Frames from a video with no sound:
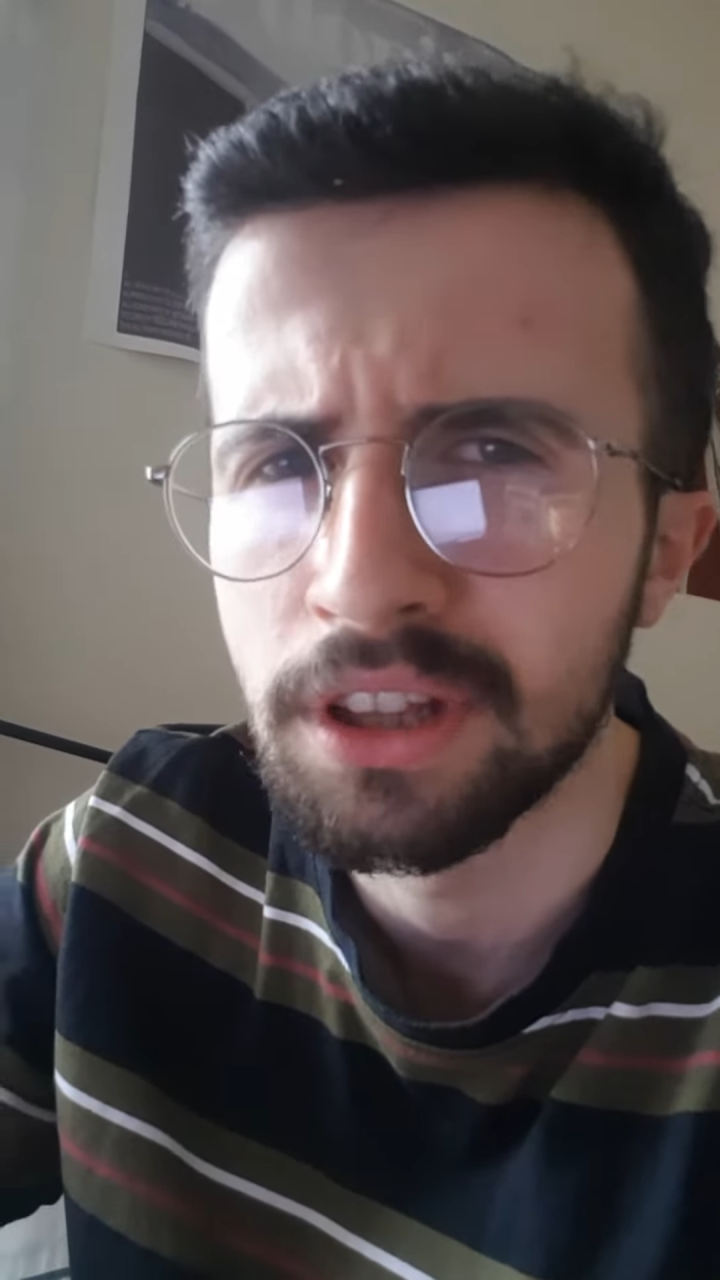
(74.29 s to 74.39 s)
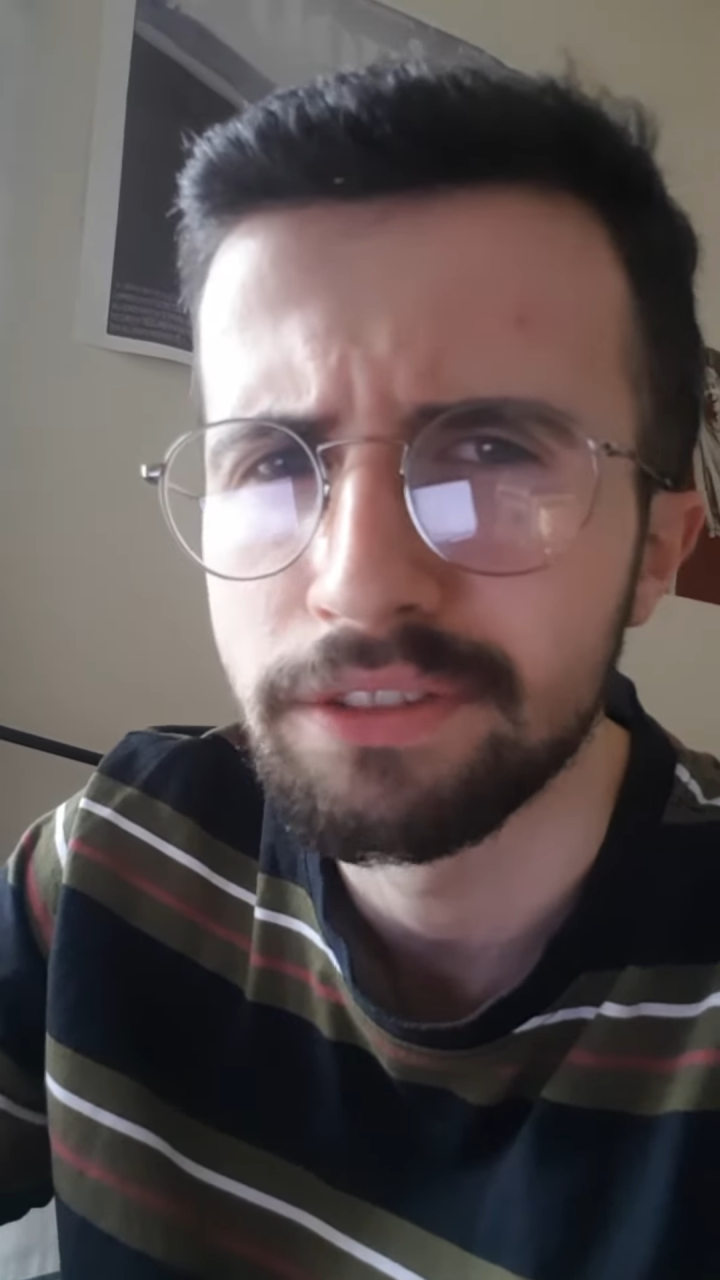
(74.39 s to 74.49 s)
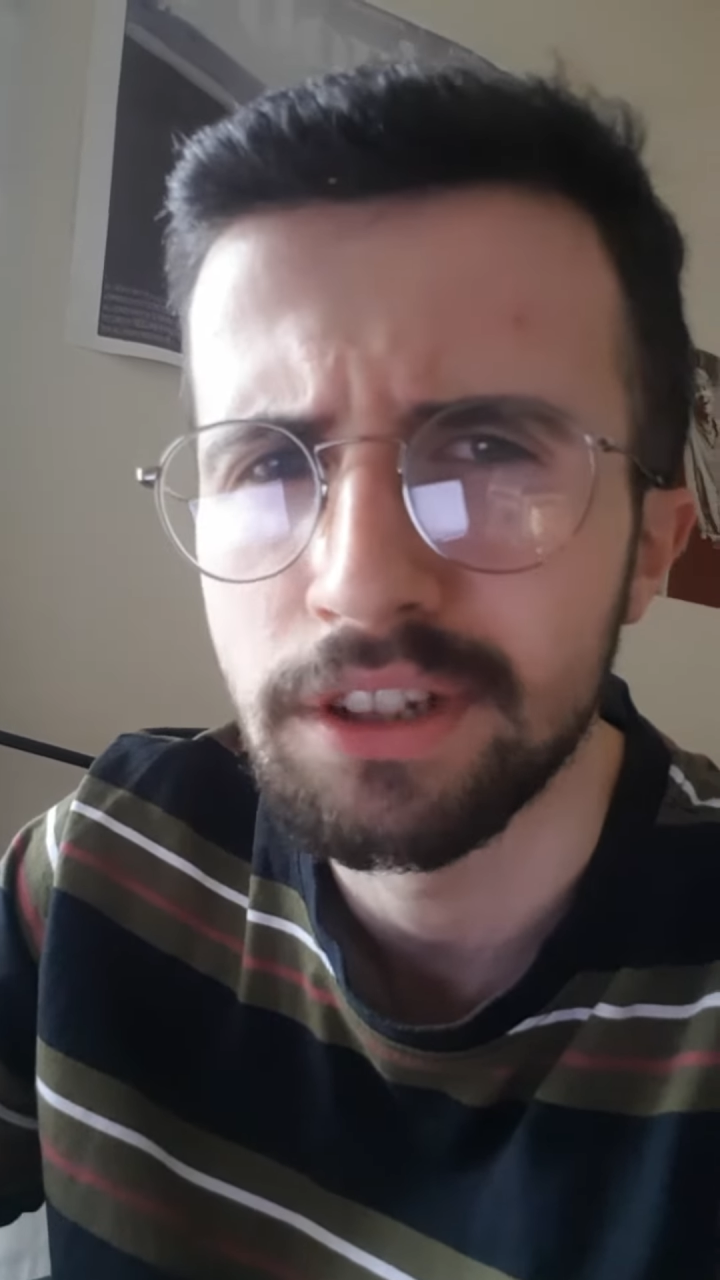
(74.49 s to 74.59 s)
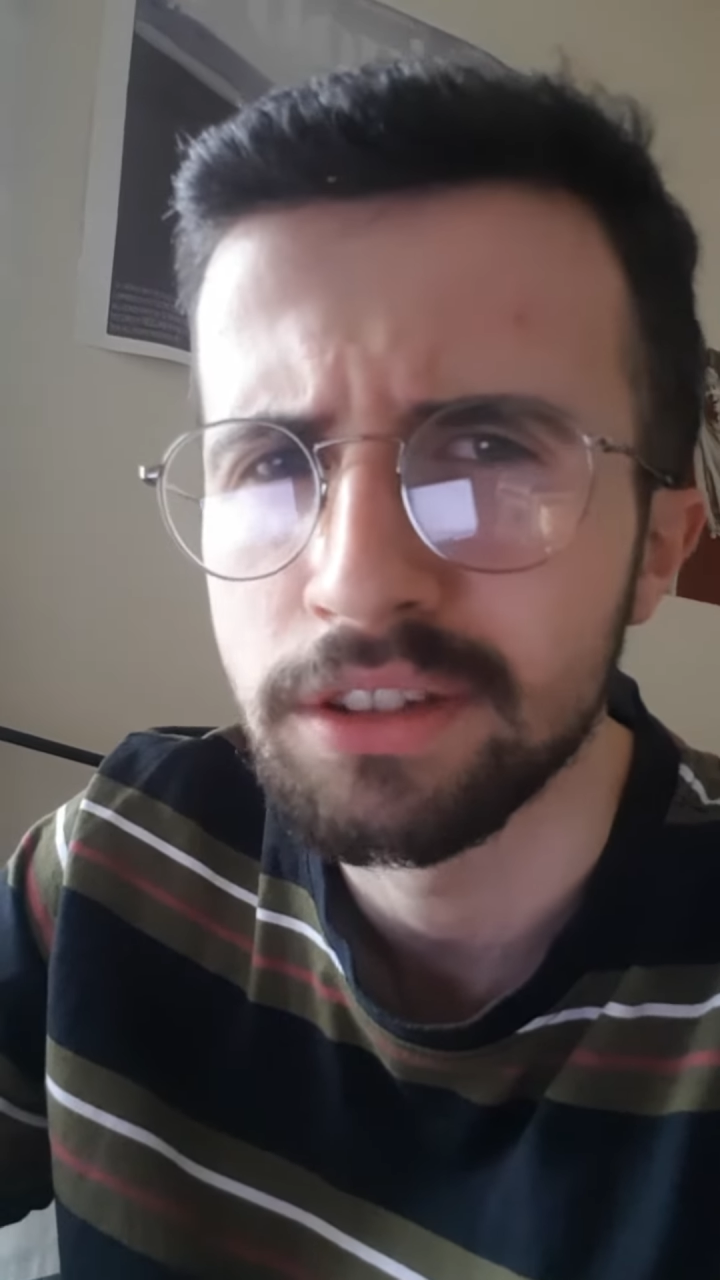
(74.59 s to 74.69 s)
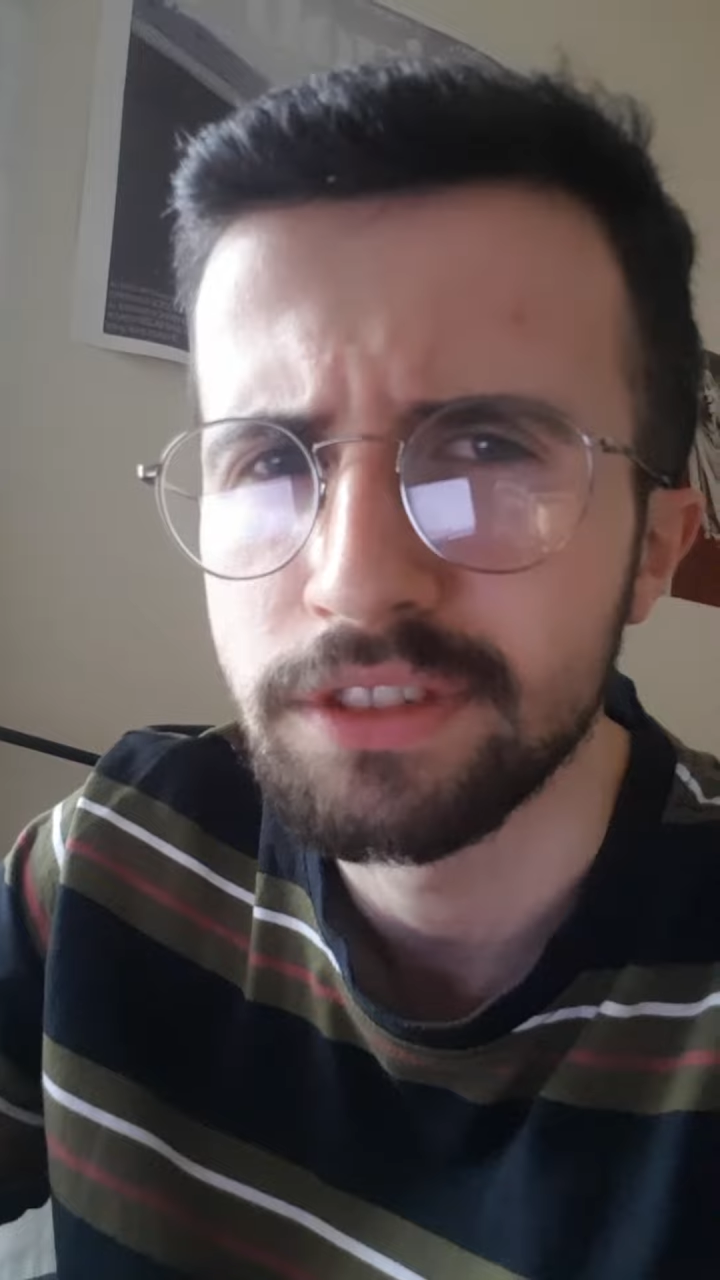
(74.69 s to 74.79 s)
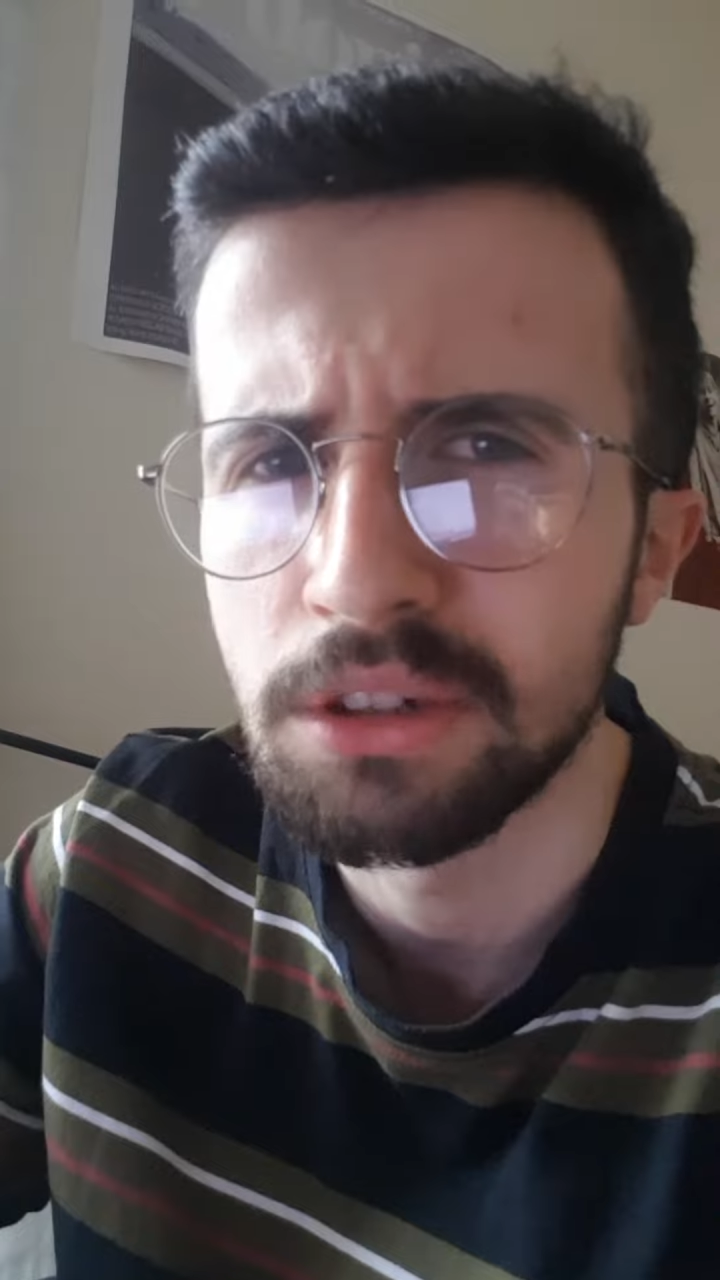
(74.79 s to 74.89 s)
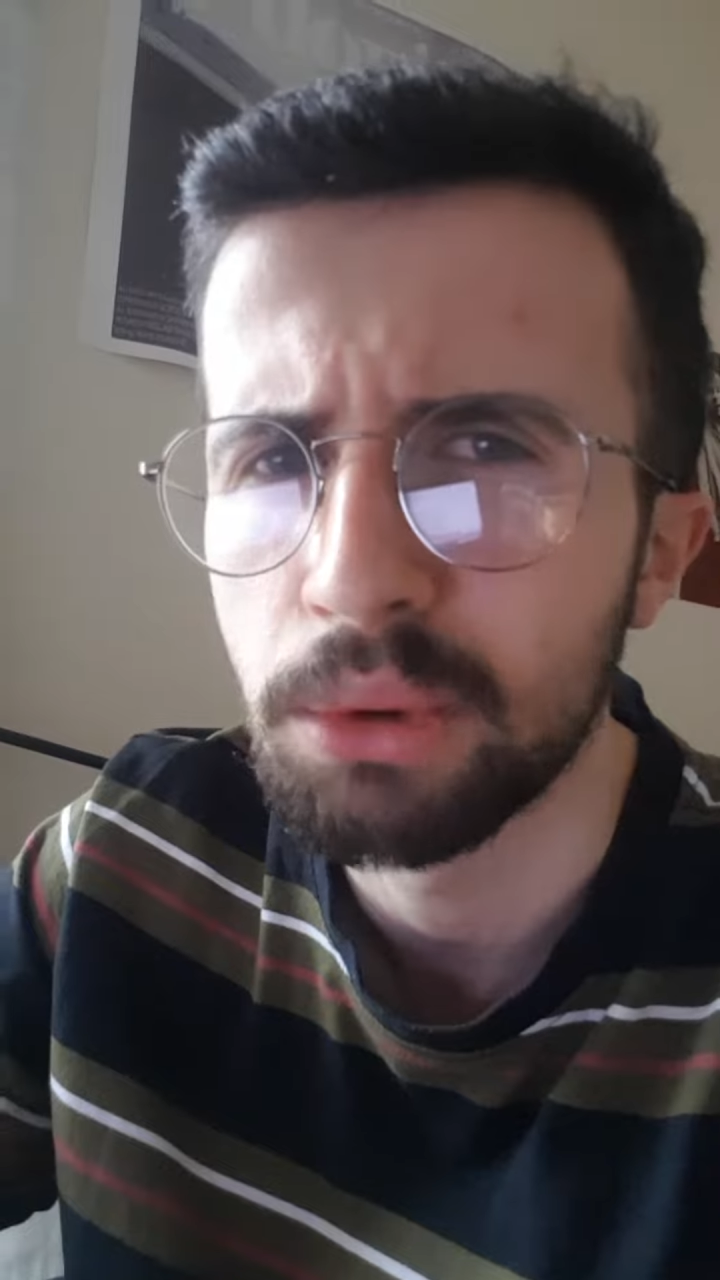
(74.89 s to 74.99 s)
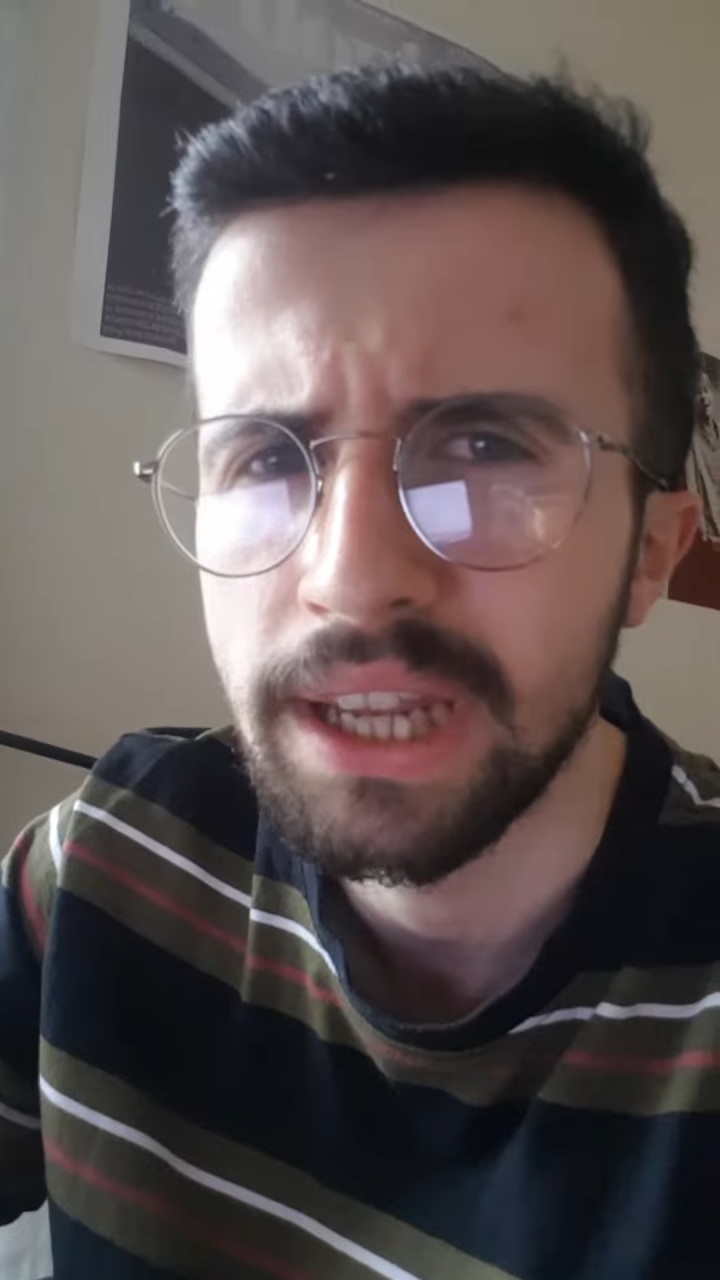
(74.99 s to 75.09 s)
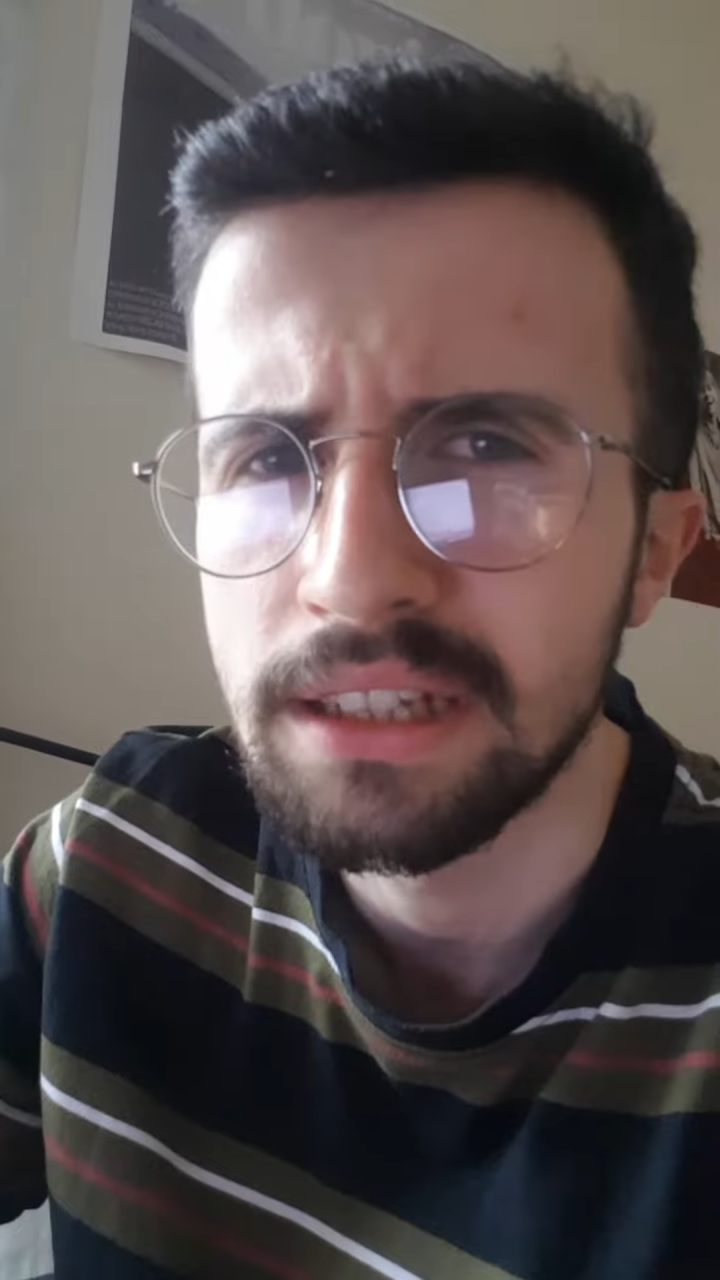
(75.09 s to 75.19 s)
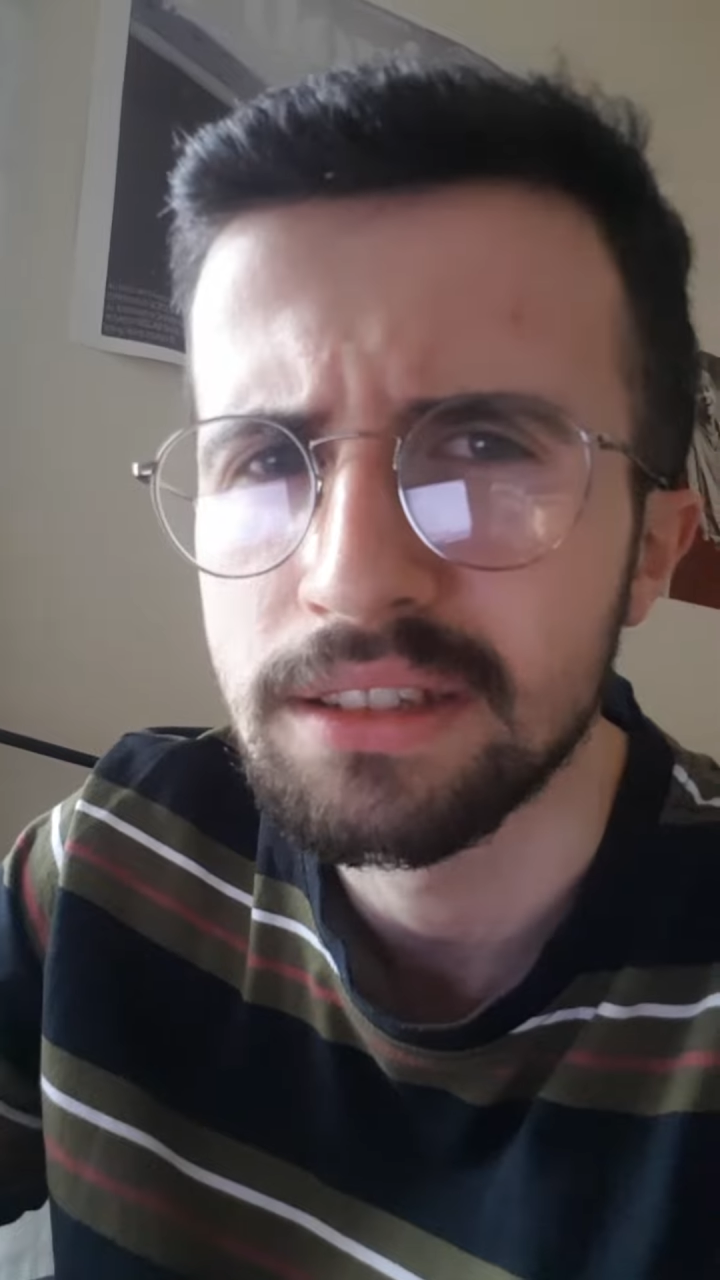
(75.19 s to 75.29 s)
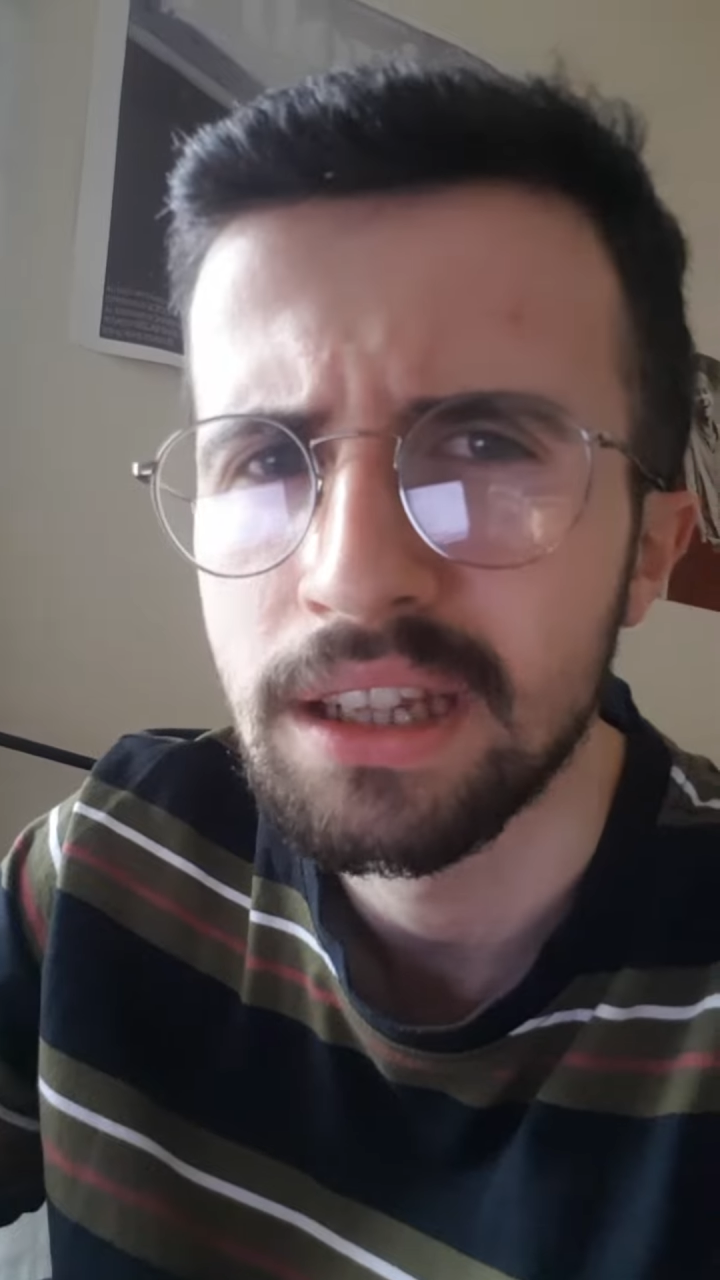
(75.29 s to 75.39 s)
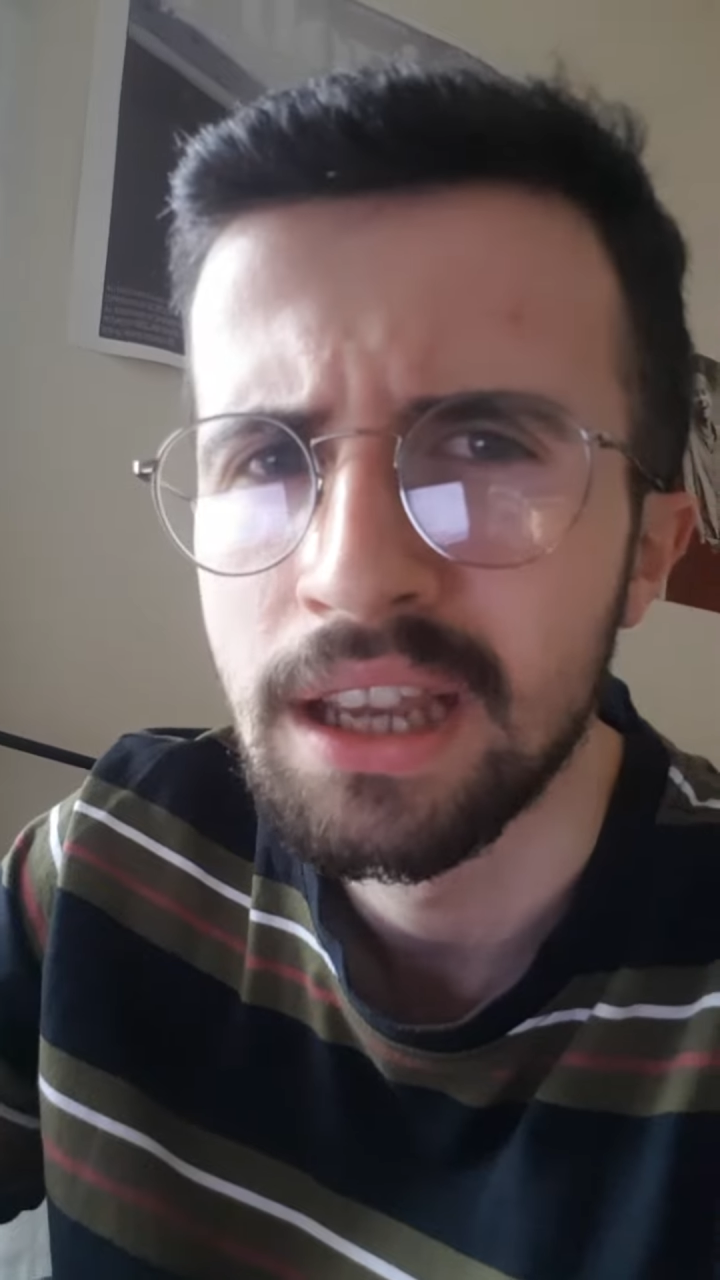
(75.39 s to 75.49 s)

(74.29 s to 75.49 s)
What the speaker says: first few weeks,